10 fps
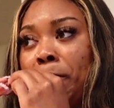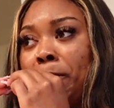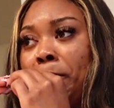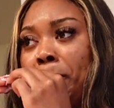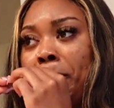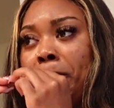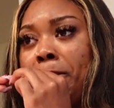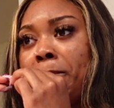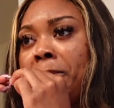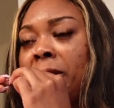is
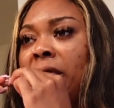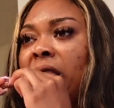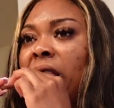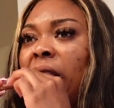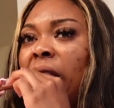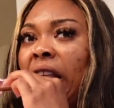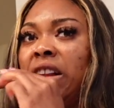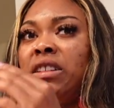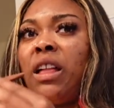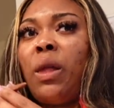something that's just
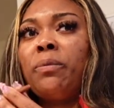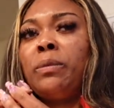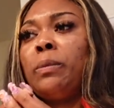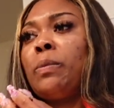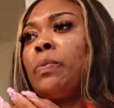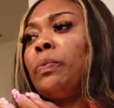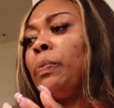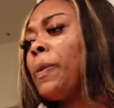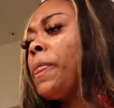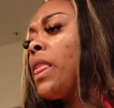about
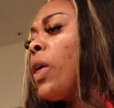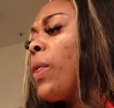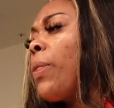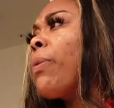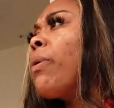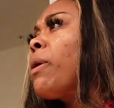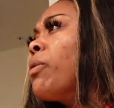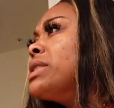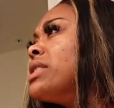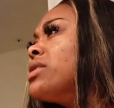everything?
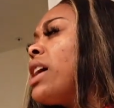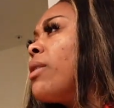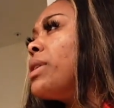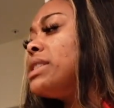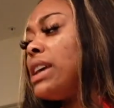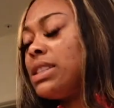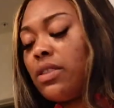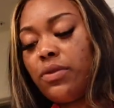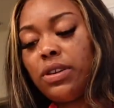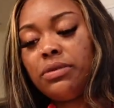What's he? Uh, what is he asking
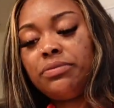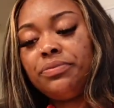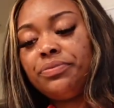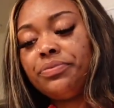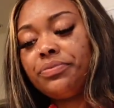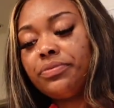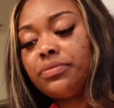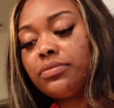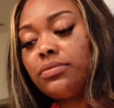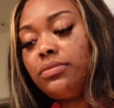for? Say it one
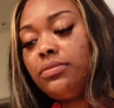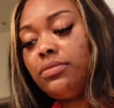more time.